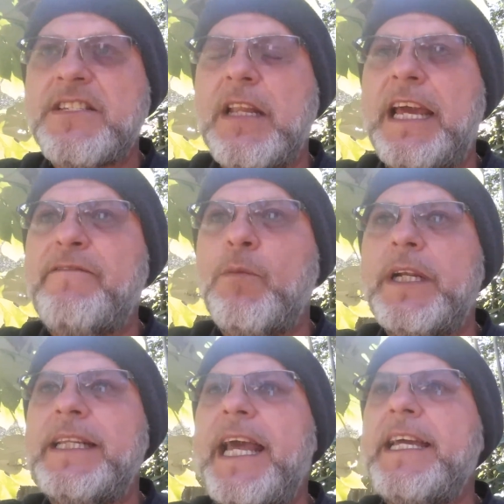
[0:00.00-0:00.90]
life
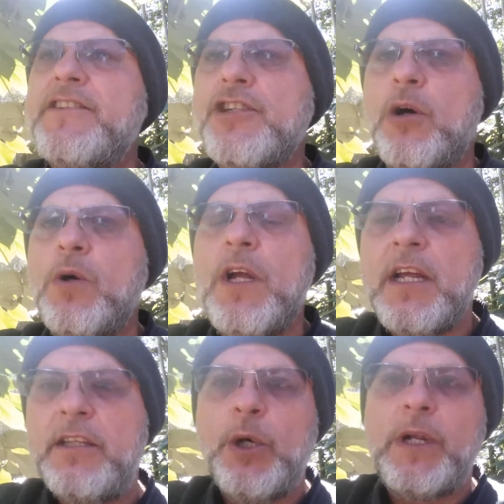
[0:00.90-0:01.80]
one day. So
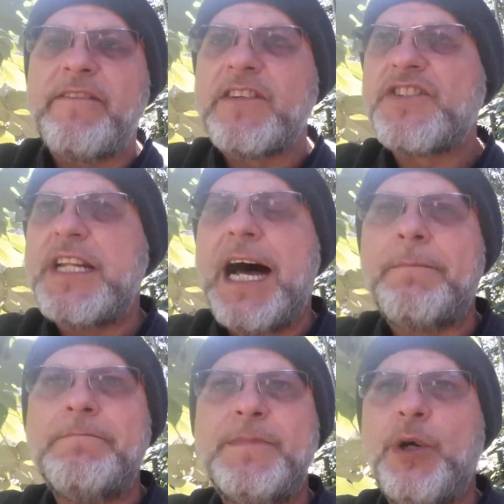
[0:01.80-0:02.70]
don't ever
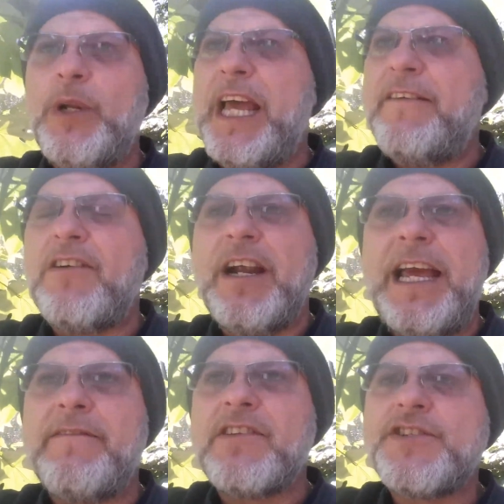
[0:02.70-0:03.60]
stop. Don't
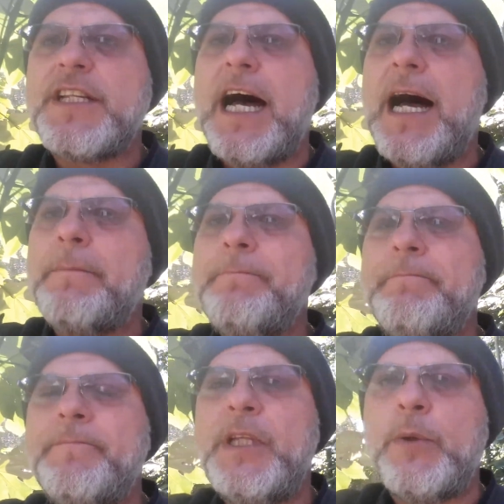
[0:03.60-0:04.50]
ever stop.
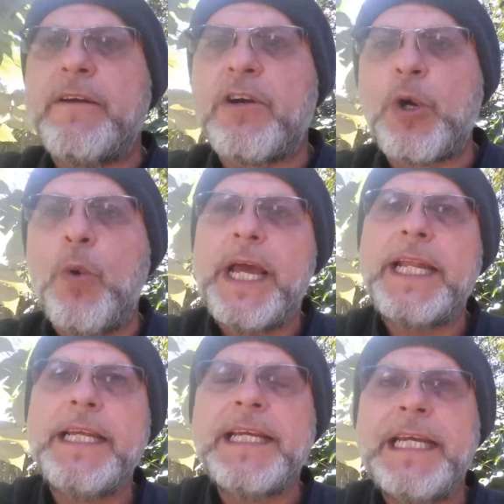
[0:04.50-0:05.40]
Don't ever quit,
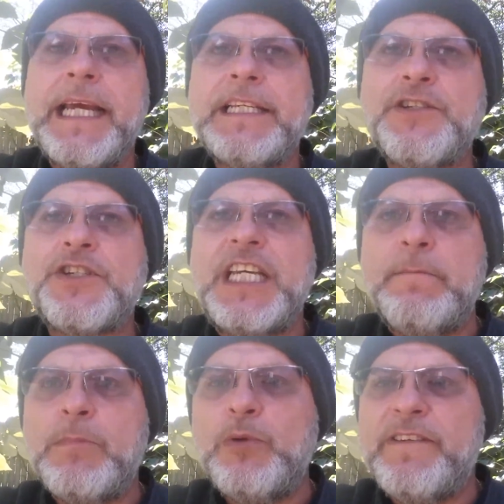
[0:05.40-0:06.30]
and just
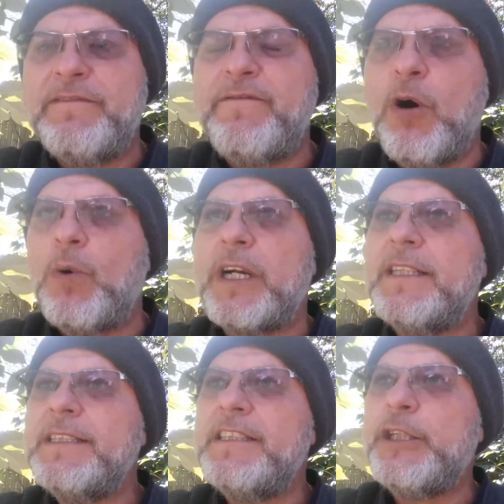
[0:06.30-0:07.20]
keep moving forward.
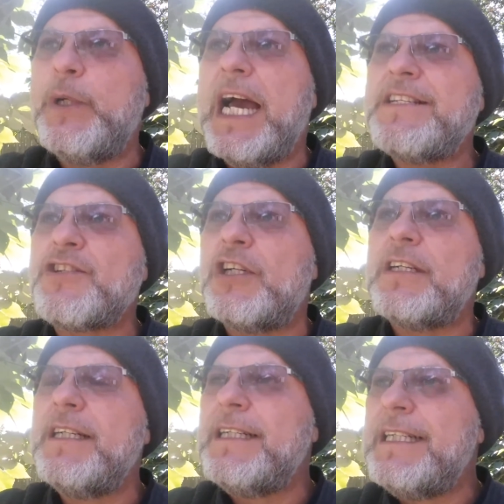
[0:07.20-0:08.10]
You guys
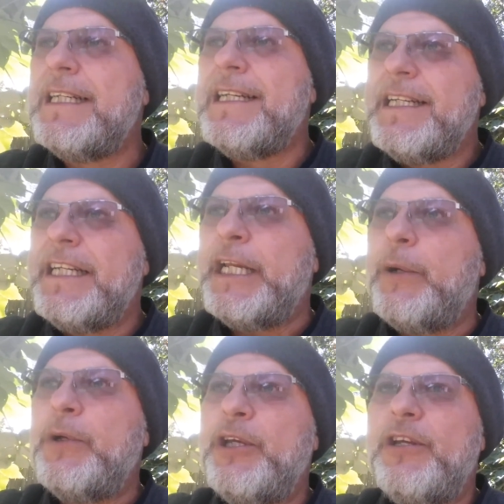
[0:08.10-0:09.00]
are,
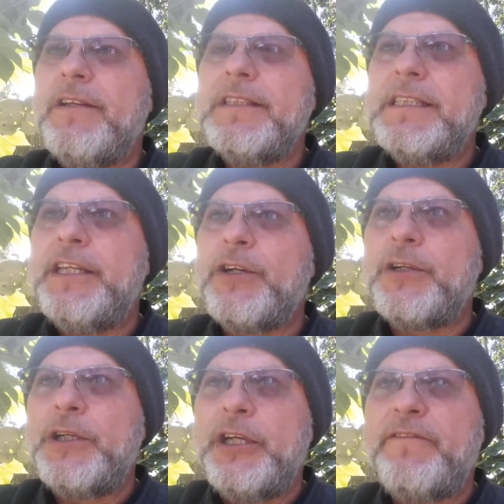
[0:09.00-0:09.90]

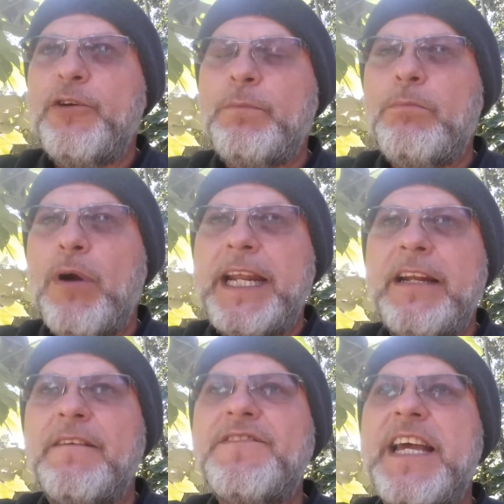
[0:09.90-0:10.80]
if you're bright
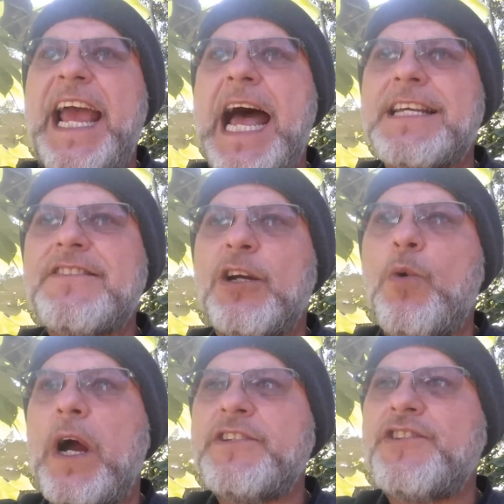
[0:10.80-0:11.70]
enough to ask the
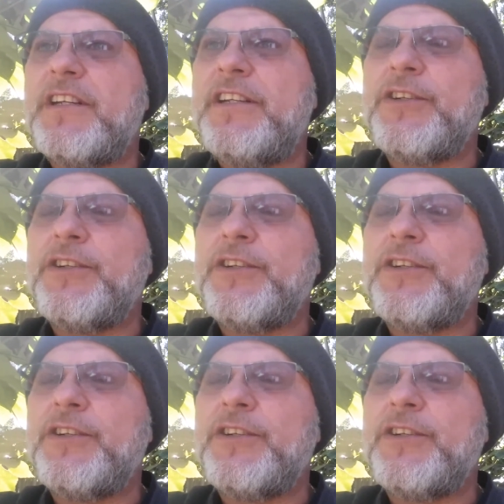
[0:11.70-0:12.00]
question,